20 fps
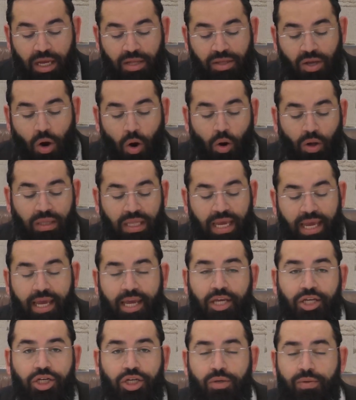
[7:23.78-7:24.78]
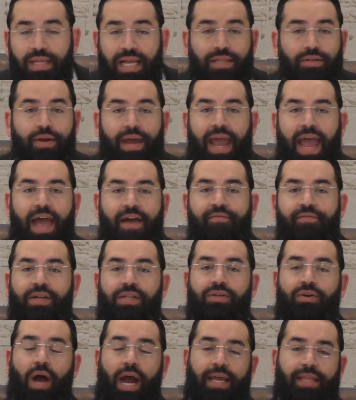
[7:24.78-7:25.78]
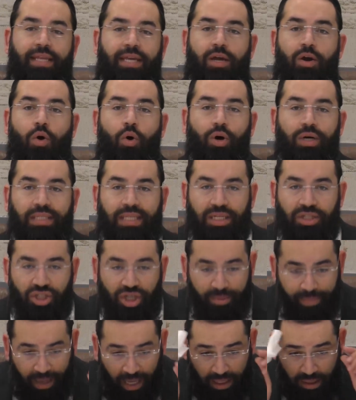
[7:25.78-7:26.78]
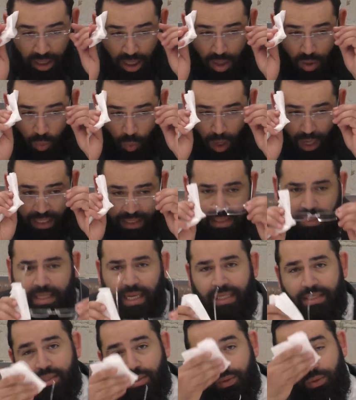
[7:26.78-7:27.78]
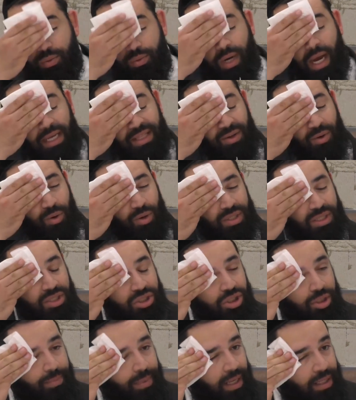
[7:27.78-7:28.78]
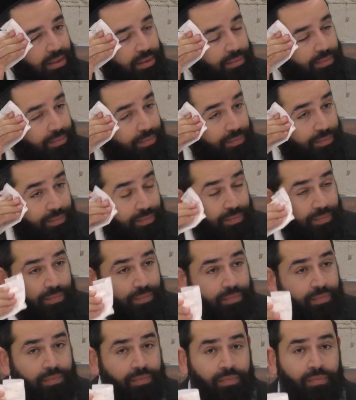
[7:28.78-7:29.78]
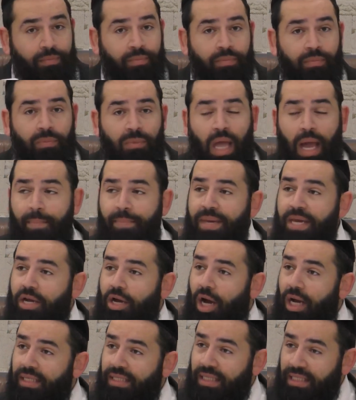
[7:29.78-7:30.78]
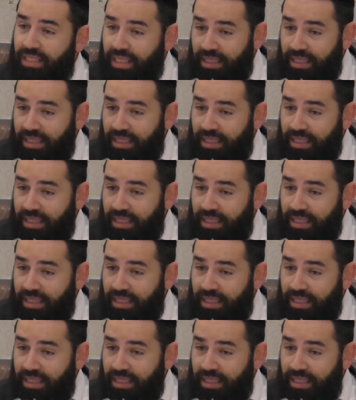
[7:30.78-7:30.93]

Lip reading: the only issue that you have with riding a horse on Shabbat, why is it asur to ride a horse on Shabbat? Not because it's